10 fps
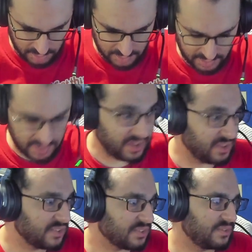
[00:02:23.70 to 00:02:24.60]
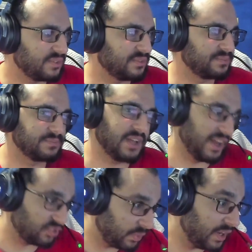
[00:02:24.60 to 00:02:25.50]
It is,
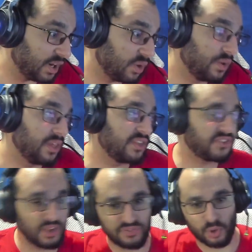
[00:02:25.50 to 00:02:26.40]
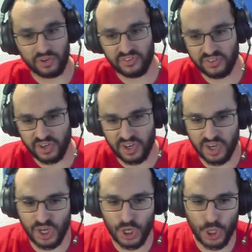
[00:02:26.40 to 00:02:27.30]
as we know, the still force.
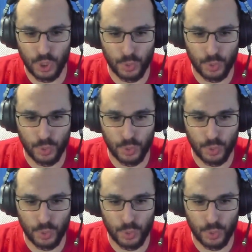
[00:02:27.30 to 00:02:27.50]
Ooh.